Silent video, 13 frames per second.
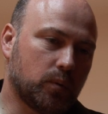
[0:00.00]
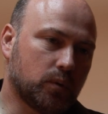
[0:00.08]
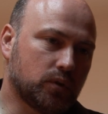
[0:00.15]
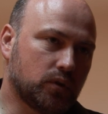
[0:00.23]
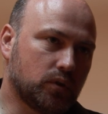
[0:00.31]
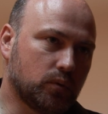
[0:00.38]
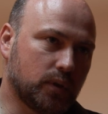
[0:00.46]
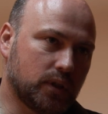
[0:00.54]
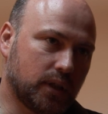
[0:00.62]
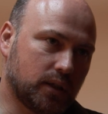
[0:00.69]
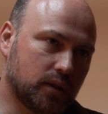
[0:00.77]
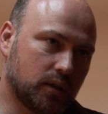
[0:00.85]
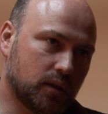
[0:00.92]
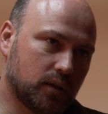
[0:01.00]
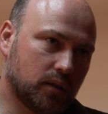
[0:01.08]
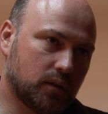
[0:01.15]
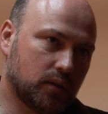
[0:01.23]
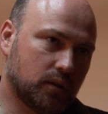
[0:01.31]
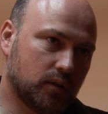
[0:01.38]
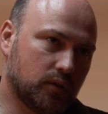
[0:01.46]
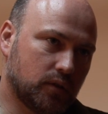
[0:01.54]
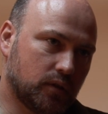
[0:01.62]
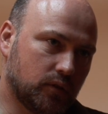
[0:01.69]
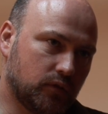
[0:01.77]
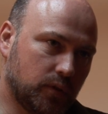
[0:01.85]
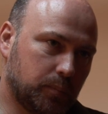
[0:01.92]
what we want to do in
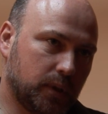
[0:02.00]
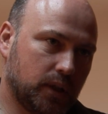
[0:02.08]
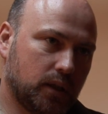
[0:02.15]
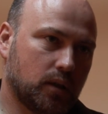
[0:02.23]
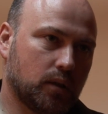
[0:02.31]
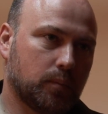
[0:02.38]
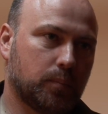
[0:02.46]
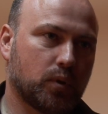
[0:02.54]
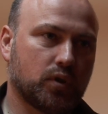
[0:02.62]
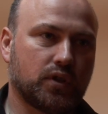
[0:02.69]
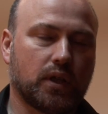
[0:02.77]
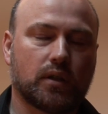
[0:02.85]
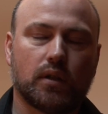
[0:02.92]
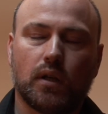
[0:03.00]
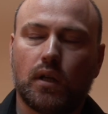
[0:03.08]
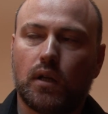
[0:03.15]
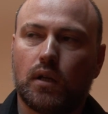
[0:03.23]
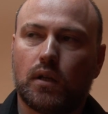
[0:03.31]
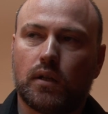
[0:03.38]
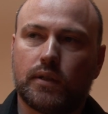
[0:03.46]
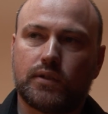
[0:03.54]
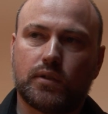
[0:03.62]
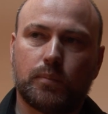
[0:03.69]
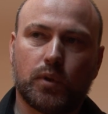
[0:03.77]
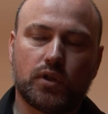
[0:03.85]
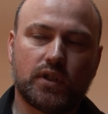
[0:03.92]
the ViPi project.
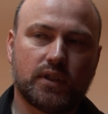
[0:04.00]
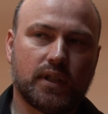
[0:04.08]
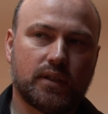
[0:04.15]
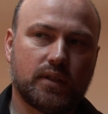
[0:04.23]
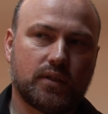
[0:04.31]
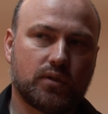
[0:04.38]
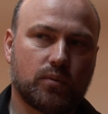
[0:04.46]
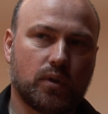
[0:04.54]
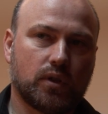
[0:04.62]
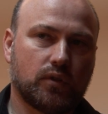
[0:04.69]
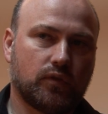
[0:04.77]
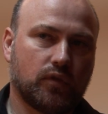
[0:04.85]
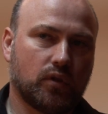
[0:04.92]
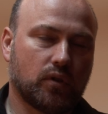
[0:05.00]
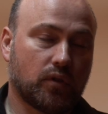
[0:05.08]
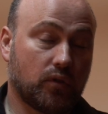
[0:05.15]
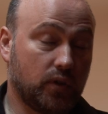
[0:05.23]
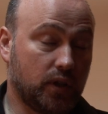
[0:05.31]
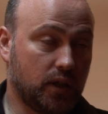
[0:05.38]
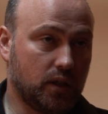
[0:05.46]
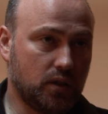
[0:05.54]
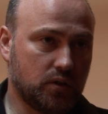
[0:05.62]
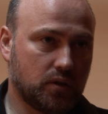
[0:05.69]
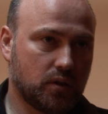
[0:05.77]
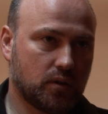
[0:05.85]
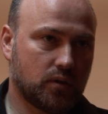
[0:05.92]
It's a project that is running for 3
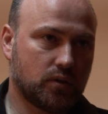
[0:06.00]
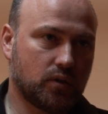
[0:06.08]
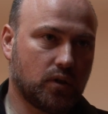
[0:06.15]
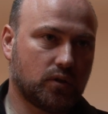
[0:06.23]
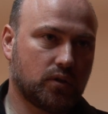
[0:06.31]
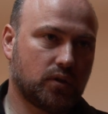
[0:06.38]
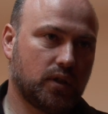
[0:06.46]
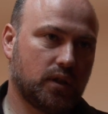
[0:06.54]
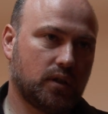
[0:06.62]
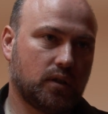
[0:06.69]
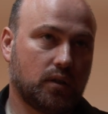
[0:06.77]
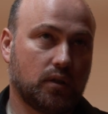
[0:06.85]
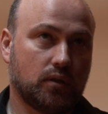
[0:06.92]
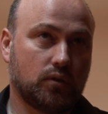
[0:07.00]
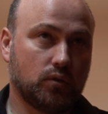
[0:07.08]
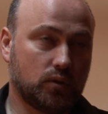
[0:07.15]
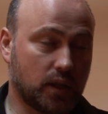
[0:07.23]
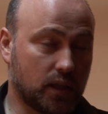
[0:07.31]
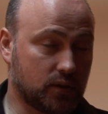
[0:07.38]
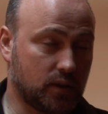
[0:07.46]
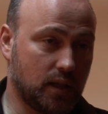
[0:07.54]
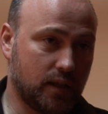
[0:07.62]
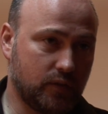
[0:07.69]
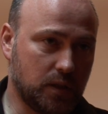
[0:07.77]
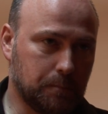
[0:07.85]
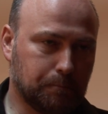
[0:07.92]
years, started in
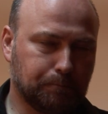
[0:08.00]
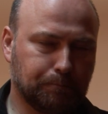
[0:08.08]
2011.